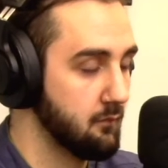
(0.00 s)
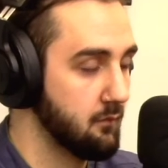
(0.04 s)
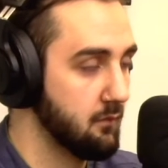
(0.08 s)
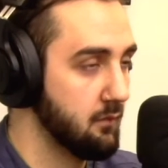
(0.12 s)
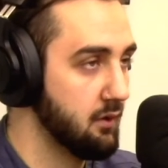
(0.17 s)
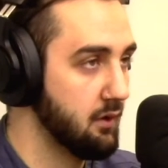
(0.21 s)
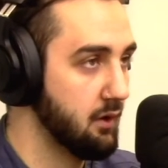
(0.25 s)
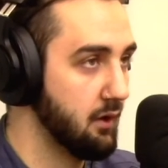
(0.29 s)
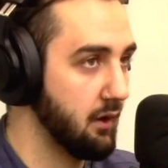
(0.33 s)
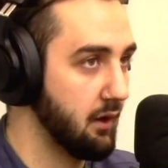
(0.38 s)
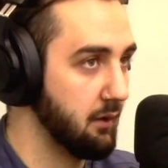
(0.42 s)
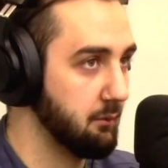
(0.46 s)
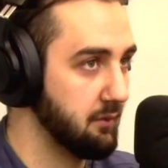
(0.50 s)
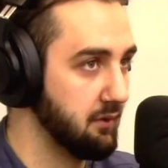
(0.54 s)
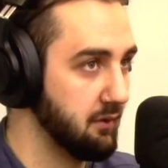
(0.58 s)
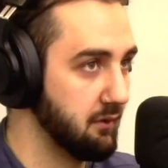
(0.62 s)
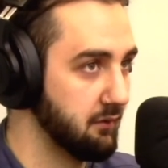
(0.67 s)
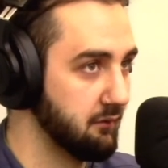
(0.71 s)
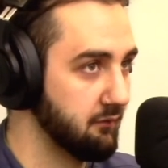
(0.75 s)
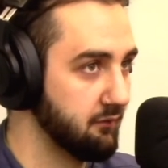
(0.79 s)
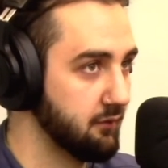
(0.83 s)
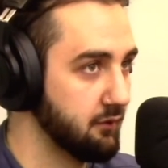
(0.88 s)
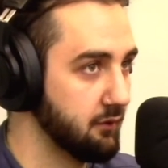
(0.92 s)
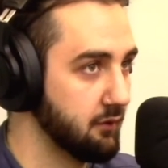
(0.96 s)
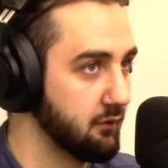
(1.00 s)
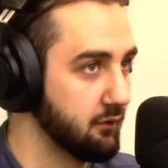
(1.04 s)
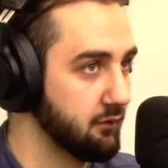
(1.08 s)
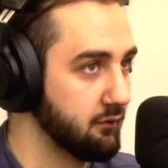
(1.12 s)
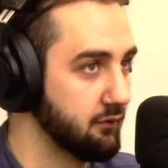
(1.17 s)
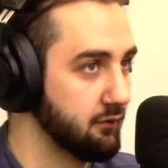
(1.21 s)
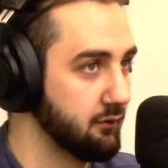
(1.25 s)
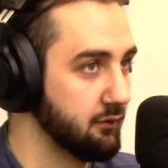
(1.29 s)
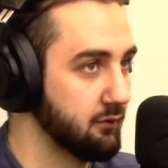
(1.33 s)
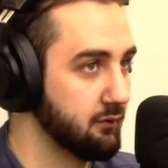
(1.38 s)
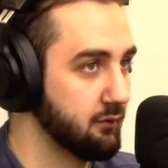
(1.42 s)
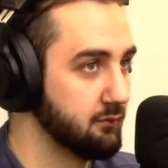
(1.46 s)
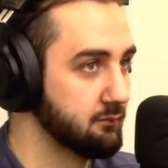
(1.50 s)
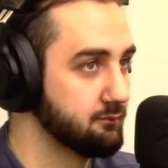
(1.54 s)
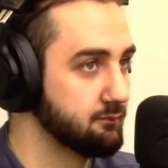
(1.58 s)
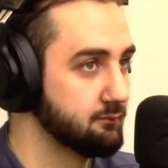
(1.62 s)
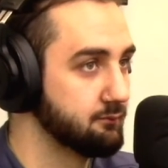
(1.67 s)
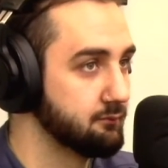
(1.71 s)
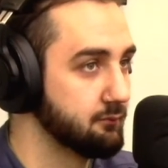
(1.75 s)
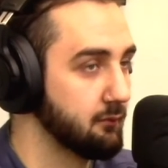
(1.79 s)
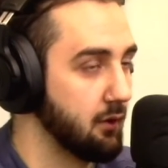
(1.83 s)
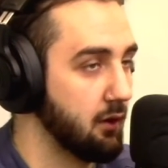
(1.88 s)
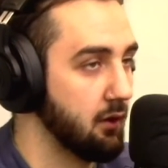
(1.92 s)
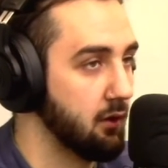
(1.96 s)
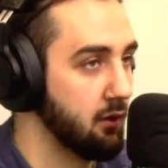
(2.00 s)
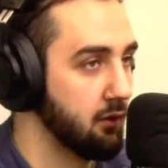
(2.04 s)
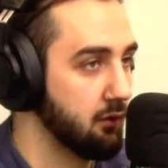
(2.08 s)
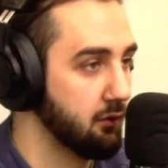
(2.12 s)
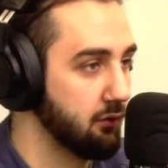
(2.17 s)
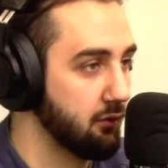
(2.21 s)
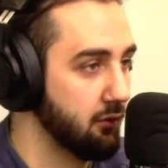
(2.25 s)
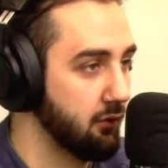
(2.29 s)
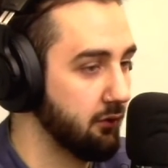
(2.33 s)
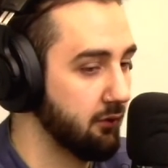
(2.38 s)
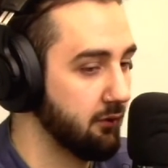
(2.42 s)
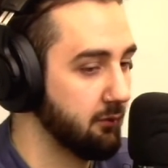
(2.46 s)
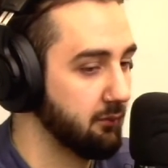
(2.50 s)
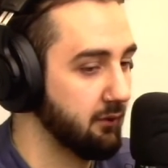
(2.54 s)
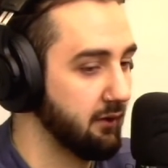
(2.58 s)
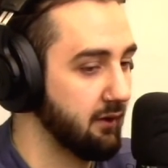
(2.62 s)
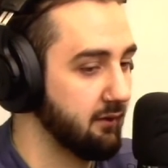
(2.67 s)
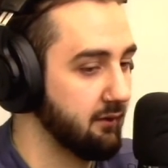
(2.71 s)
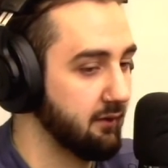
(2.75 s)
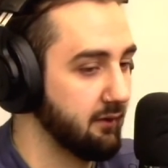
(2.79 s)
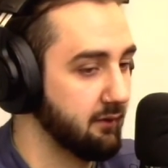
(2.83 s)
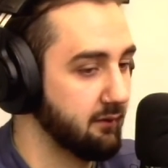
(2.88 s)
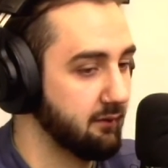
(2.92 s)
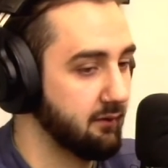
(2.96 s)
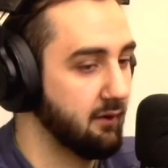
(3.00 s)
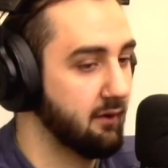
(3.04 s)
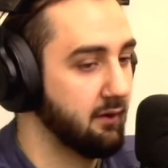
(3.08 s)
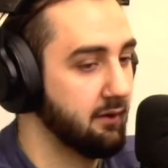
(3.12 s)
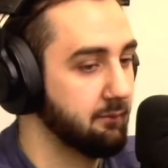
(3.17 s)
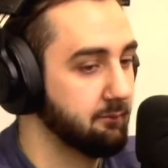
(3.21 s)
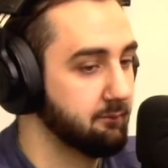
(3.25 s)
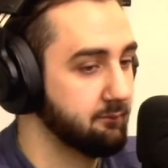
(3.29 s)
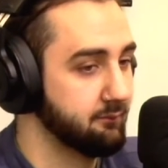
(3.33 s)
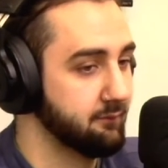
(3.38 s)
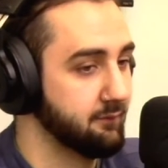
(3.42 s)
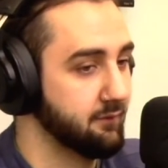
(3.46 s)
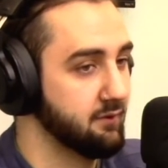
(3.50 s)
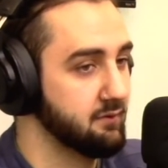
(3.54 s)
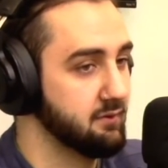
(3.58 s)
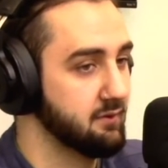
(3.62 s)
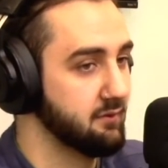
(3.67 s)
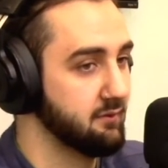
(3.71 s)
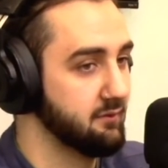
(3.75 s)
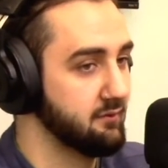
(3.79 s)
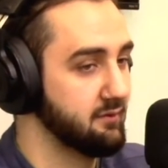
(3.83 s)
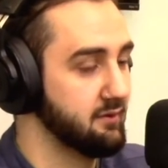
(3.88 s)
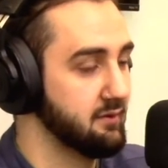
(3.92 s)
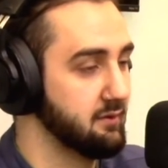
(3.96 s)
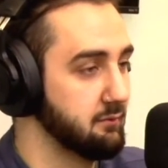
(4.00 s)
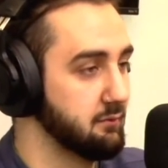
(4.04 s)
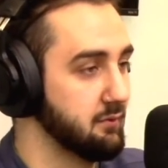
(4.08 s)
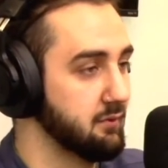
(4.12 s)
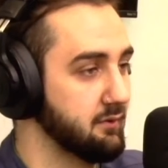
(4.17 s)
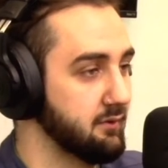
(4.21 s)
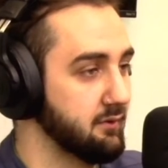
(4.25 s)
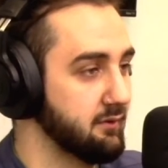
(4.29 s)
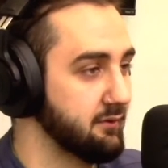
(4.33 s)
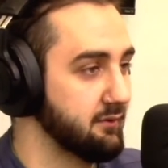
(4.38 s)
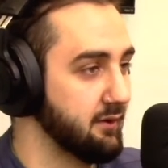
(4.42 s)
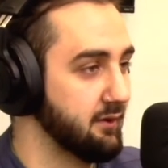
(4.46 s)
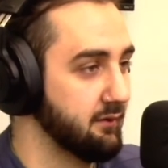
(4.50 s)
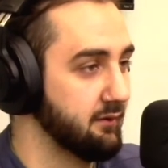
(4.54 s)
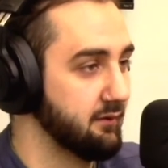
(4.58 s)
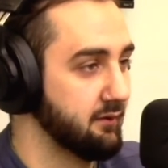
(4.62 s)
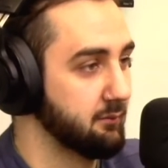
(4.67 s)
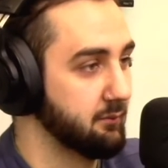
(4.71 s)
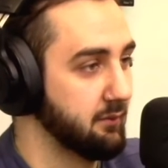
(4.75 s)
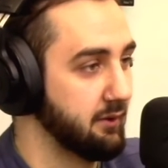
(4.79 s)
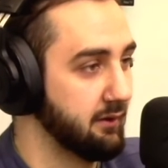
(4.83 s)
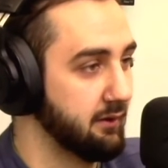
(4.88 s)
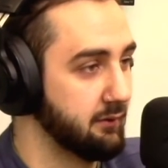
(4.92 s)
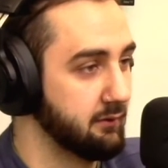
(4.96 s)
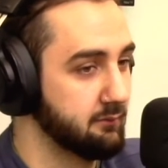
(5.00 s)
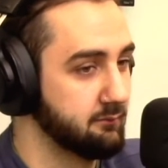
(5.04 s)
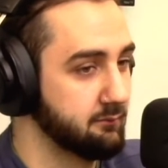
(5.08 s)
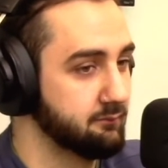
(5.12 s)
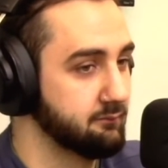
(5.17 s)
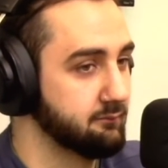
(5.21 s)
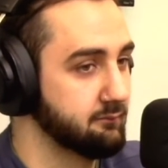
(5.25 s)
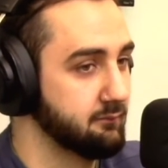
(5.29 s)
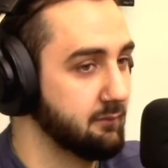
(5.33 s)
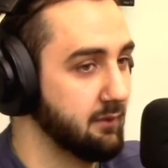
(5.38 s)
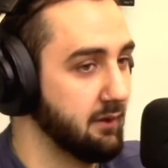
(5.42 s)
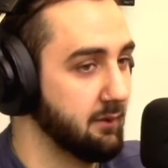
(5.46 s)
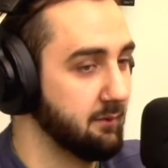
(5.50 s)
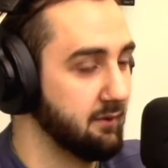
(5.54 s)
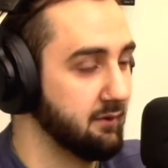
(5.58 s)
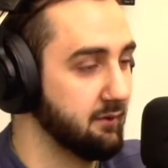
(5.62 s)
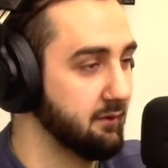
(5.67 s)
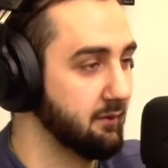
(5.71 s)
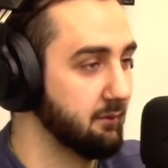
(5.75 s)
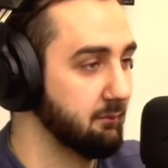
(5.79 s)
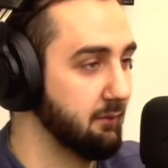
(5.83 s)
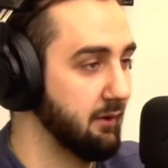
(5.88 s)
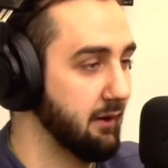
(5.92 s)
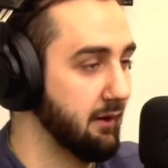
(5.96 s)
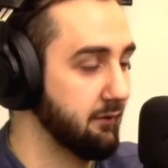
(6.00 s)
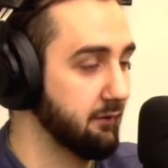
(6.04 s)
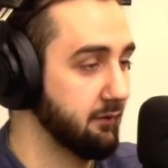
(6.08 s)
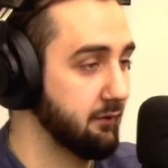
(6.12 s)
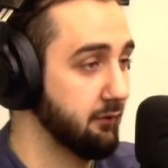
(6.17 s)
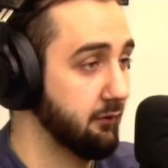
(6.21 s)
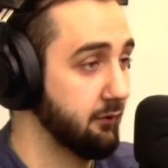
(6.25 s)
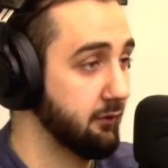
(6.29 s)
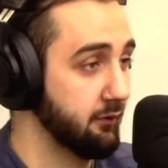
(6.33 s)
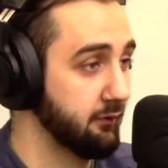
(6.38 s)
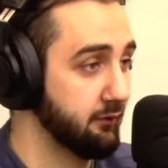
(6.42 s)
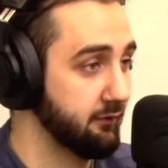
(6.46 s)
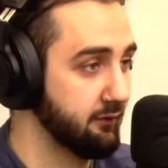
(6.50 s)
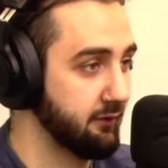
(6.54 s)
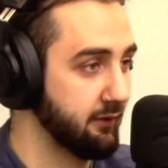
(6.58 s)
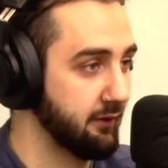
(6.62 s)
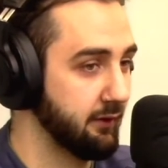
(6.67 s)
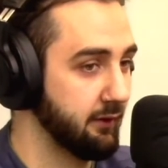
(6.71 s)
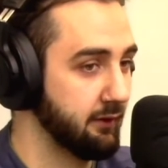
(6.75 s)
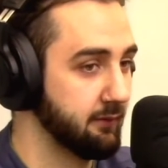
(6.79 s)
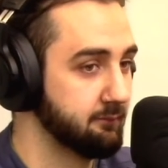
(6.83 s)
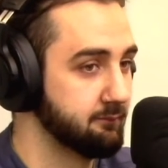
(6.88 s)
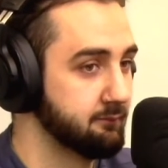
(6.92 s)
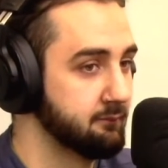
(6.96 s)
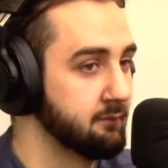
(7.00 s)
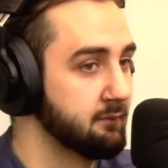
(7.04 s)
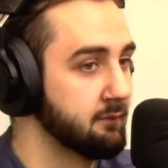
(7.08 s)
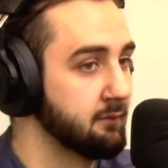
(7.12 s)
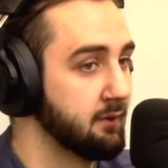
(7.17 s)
Yeah, I mean, if you go to allclothingbrand.com. You can see what the site's about. I mean, you can buy the clothes there.